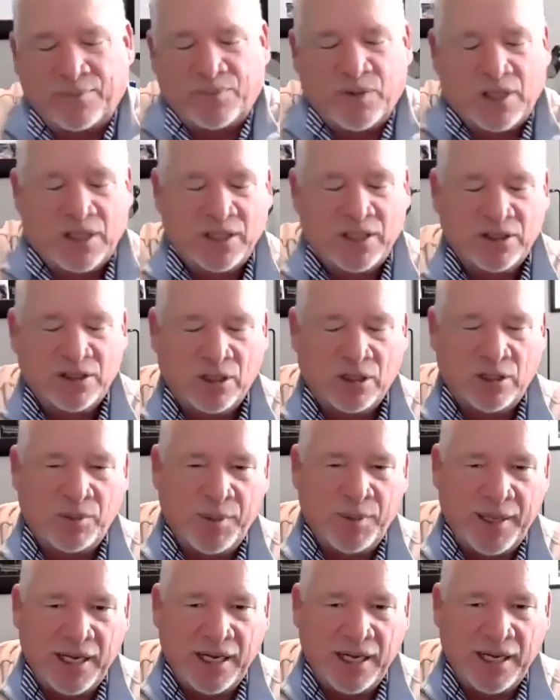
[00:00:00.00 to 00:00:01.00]
So at the
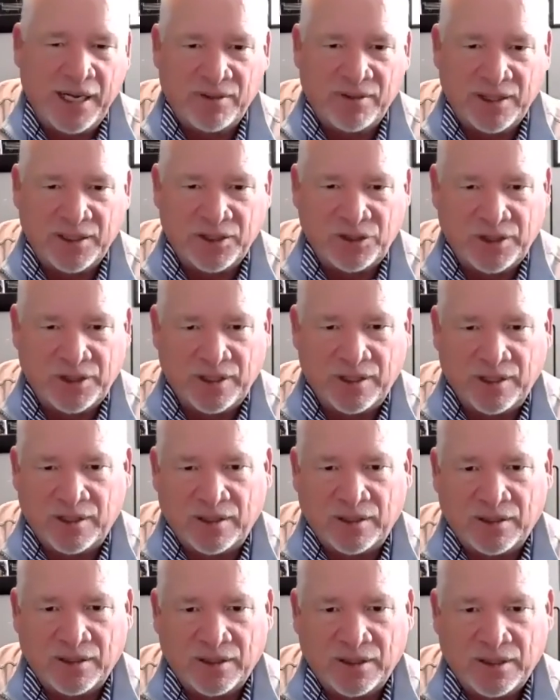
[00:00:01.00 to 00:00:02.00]
beginning of this
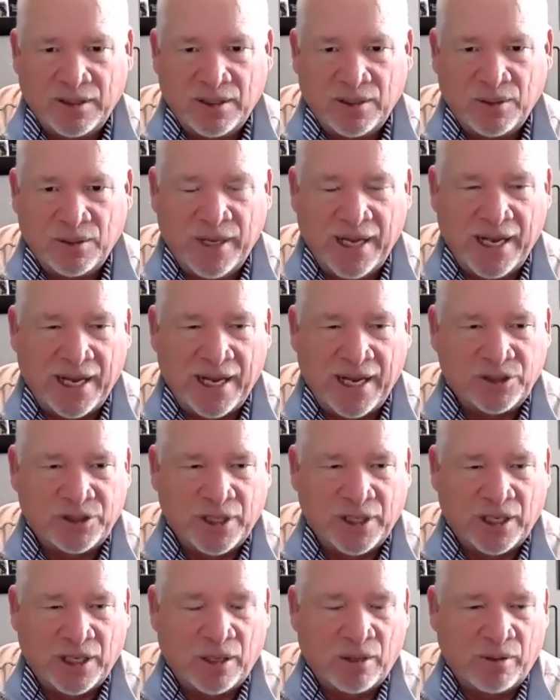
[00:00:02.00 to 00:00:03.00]
year, we had a
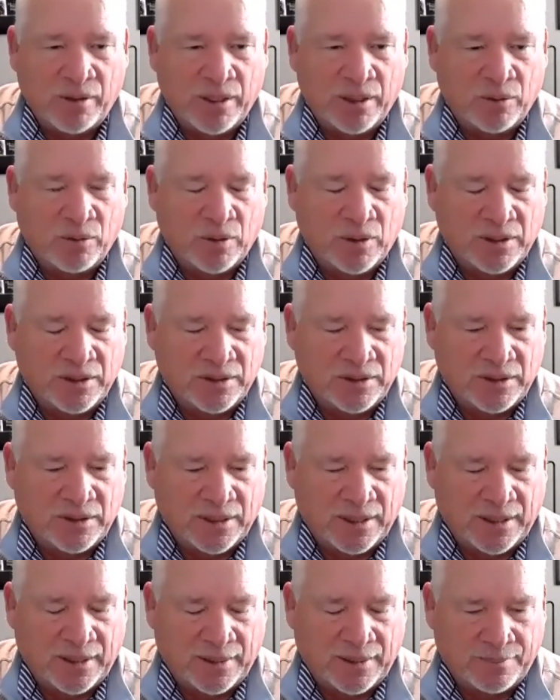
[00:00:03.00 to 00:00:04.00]
show and it was
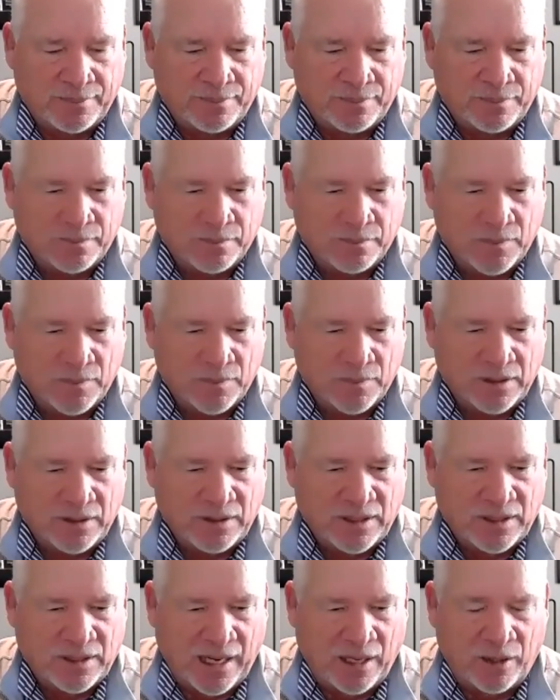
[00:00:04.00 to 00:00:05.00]
um,
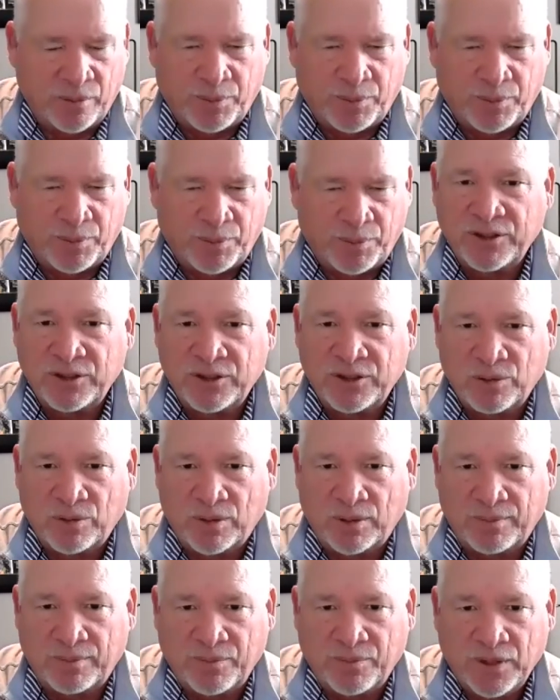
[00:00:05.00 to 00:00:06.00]
entitled The Perfect
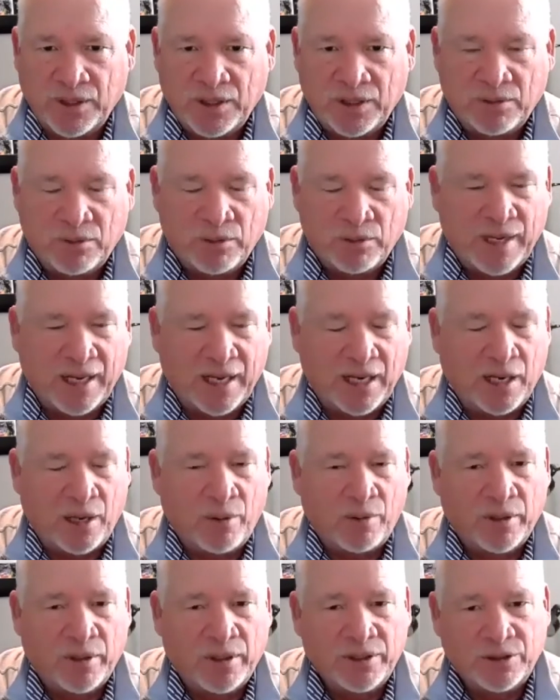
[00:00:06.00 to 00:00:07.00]
Storm, where we had
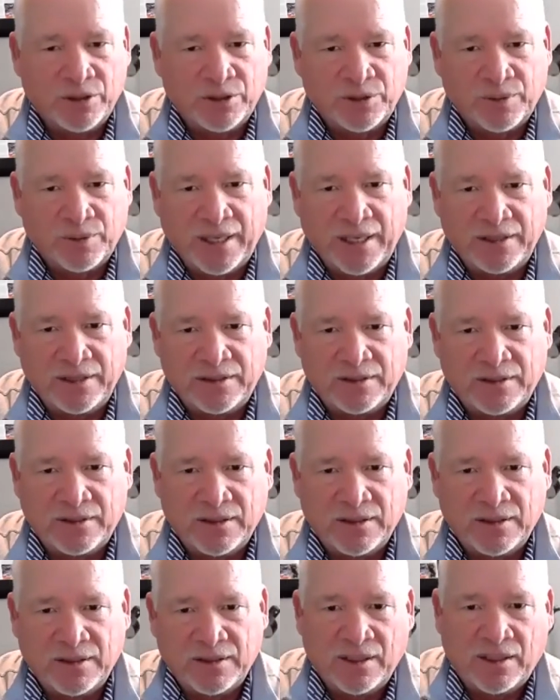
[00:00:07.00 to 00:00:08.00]
lower interest rates,
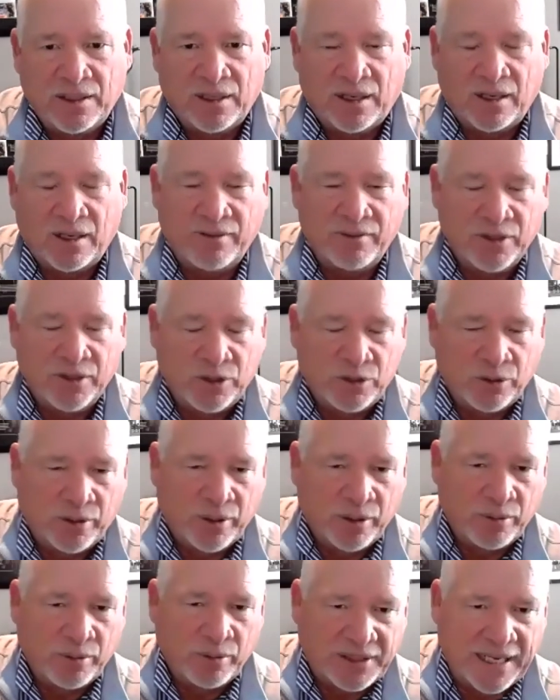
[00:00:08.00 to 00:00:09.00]
our
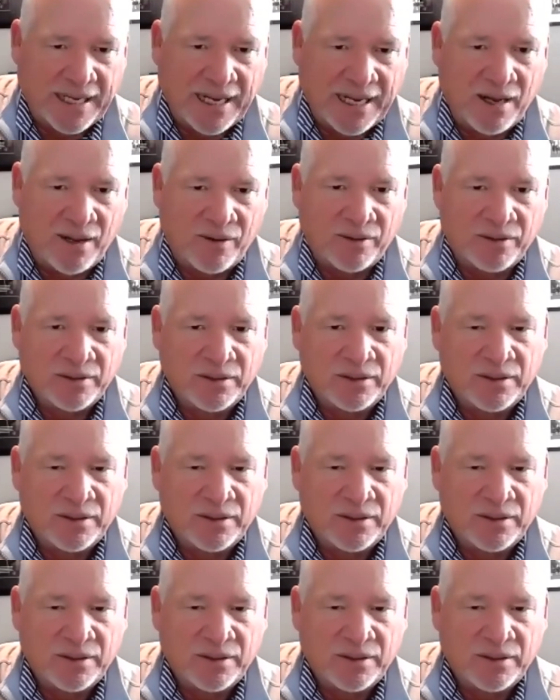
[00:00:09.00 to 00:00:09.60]
inventory was down,